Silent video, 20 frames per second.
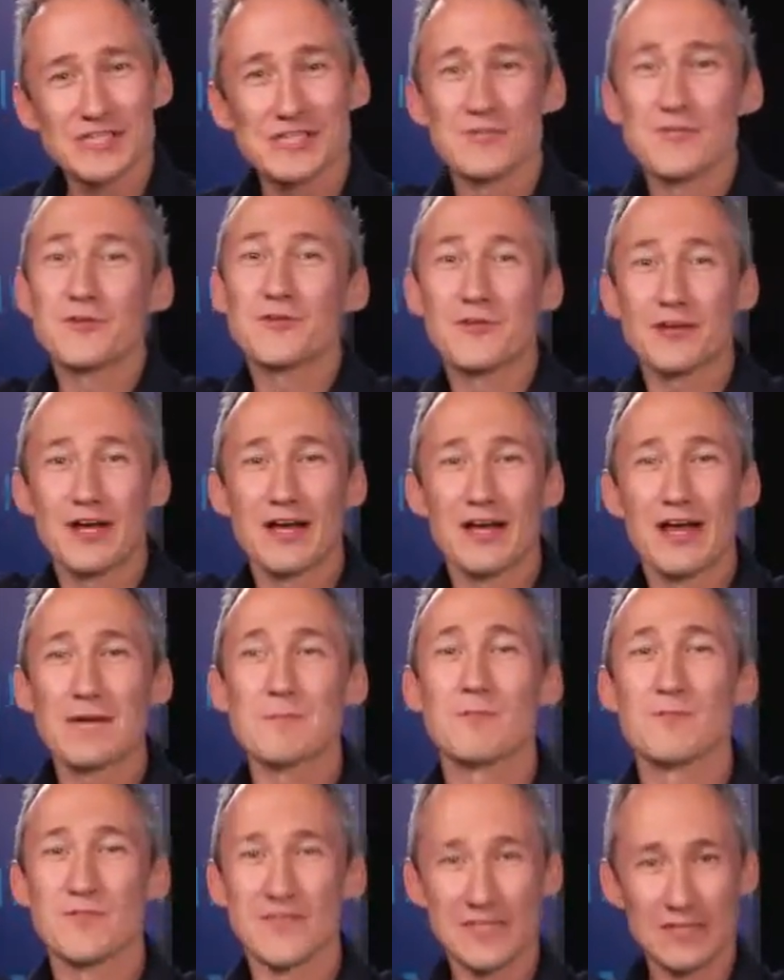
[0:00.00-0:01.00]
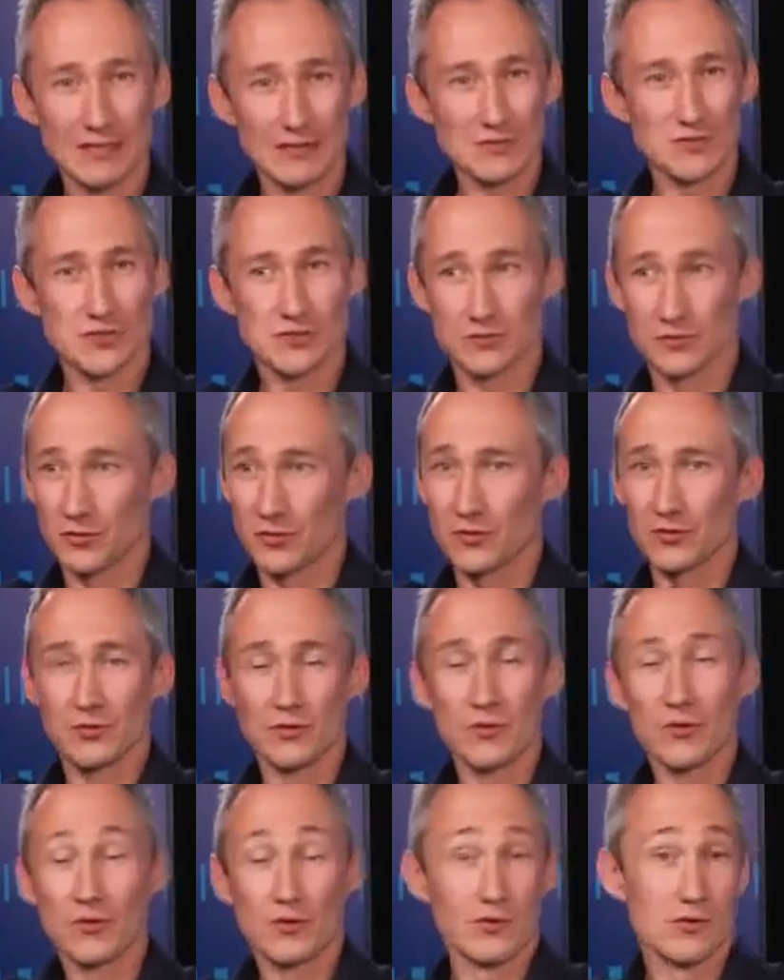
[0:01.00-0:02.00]
if you've got a Hyper-V cluster
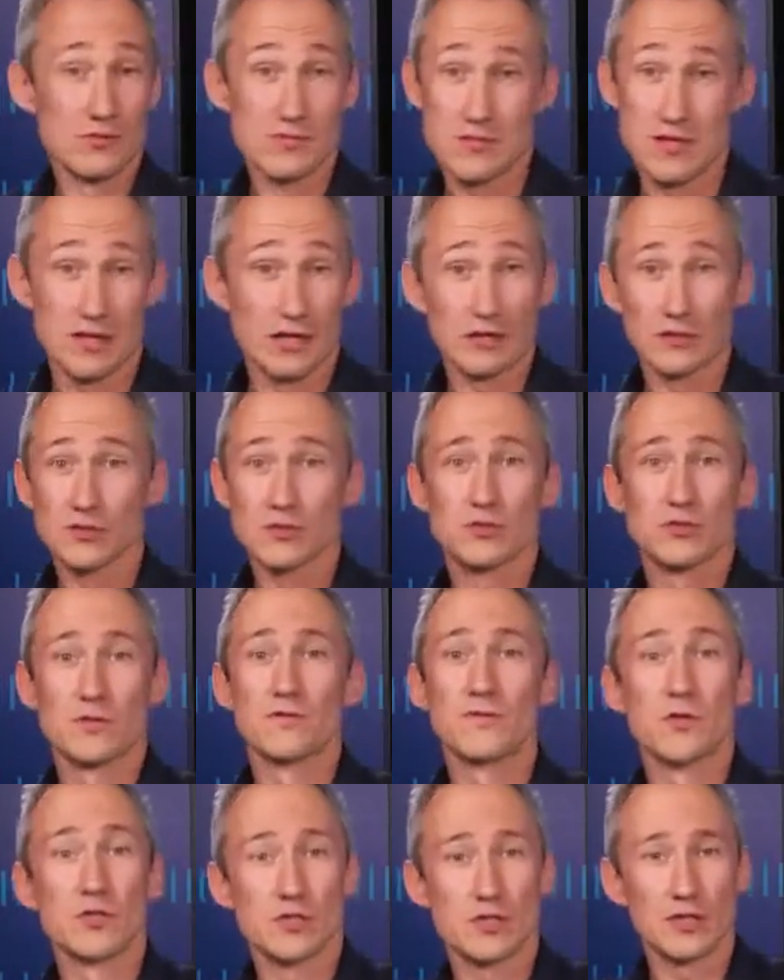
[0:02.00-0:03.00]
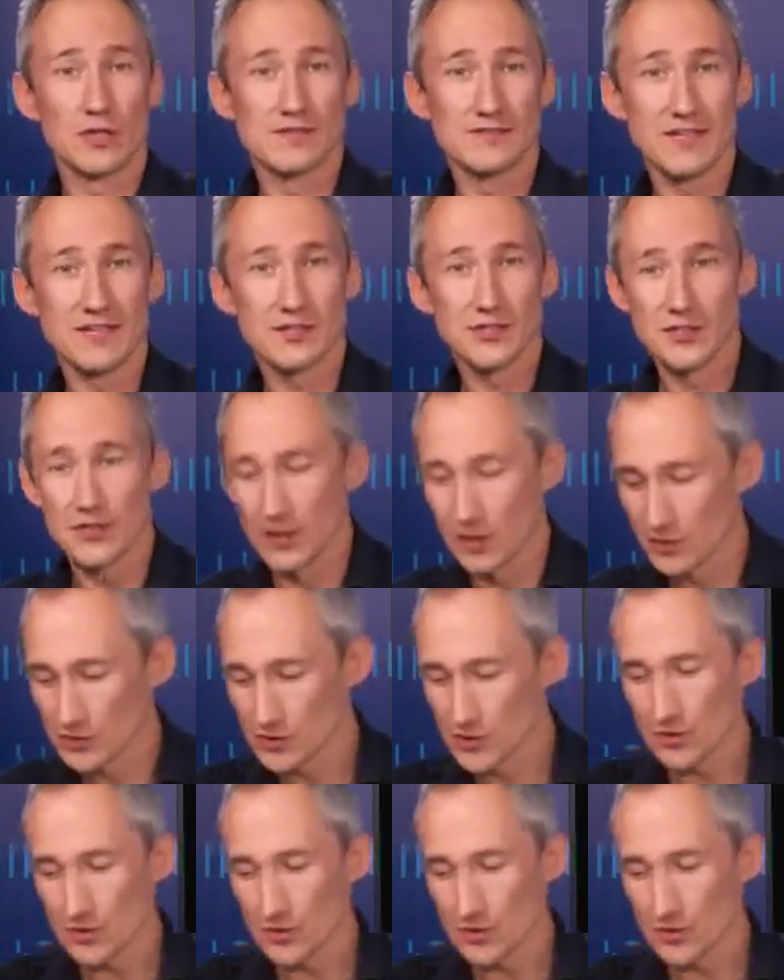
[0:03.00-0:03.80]
or a cluster of virtualization hosts,